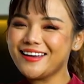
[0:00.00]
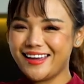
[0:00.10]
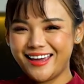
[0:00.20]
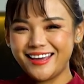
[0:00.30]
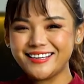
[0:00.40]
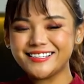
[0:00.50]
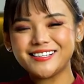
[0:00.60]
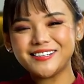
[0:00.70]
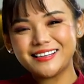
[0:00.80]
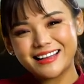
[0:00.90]
Okay,
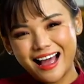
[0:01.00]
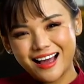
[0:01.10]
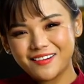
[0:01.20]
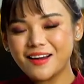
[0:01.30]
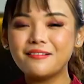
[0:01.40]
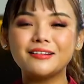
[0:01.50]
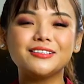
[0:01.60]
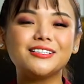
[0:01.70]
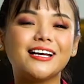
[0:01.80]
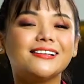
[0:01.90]
so now I want
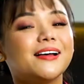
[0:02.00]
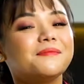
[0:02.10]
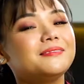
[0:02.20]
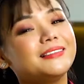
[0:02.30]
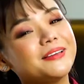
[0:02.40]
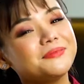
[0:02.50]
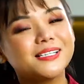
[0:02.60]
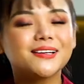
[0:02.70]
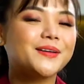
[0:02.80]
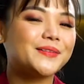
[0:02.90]
to share some tips
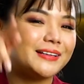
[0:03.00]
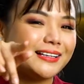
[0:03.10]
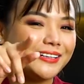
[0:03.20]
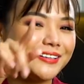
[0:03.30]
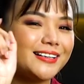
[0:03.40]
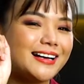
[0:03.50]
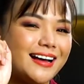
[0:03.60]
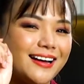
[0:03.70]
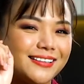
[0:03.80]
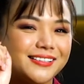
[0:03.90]
with you
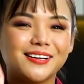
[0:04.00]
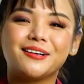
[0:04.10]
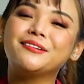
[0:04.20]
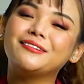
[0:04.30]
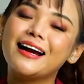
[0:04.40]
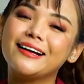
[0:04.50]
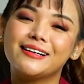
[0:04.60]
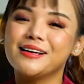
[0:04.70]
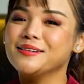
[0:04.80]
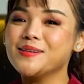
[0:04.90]
guys. Alright,
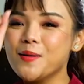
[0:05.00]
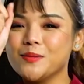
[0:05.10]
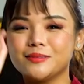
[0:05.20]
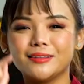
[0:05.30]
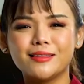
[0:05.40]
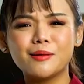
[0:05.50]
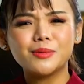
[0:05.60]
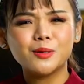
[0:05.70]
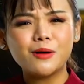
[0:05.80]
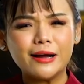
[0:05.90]
so
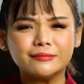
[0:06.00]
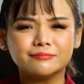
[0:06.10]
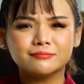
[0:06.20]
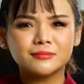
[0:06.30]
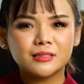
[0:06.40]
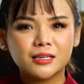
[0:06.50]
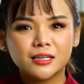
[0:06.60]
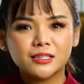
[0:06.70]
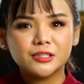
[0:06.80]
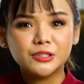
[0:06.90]
number one,
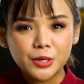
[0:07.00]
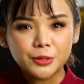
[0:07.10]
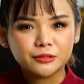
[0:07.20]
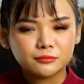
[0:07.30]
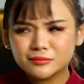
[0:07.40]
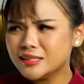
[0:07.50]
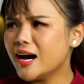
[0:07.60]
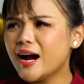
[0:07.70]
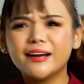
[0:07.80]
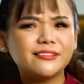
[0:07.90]
don't,
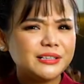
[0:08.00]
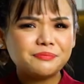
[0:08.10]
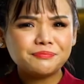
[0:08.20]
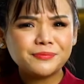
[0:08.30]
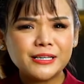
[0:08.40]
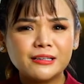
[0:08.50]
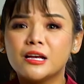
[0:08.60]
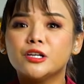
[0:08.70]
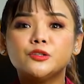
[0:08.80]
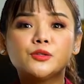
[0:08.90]
I repeat,
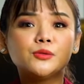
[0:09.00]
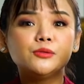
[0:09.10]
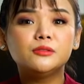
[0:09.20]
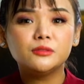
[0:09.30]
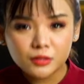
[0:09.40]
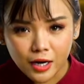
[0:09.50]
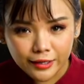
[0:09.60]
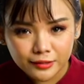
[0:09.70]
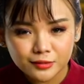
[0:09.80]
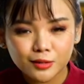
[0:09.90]
do
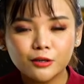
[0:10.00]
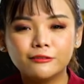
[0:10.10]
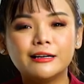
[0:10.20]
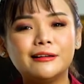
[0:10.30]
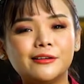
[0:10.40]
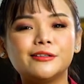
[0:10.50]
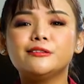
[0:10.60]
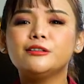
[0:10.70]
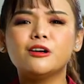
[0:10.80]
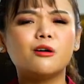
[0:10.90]
not overload
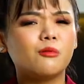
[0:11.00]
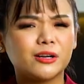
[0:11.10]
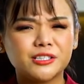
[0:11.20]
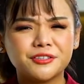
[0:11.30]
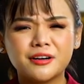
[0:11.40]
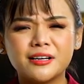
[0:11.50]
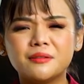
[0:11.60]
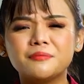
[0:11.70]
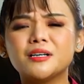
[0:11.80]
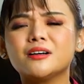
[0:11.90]
your washer dryer
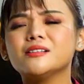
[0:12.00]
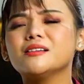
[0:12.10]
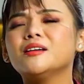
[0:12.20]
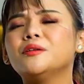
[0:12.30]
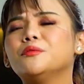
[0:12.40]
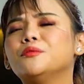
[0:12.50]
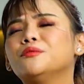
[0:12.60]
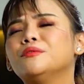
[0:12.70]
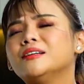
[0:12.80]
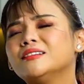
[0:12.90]
because it
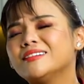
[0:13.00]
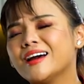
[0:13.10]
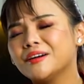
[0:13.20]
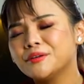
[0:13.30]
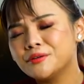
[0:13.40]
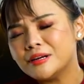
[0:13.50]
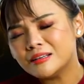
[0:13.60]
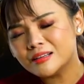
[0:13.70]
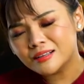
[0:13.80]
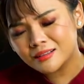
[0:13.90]
will get
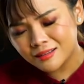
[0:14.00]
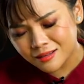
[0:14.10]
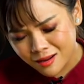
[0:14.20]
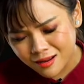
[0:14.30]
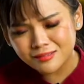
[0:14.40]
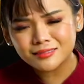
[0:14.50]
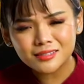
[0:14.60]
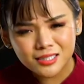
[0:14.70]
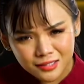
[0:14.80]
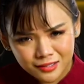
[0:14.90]
ruined in the long
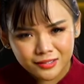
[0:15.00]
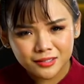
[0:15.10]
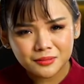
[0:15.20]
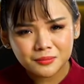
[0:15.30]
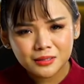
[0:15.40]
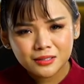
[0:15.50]
term.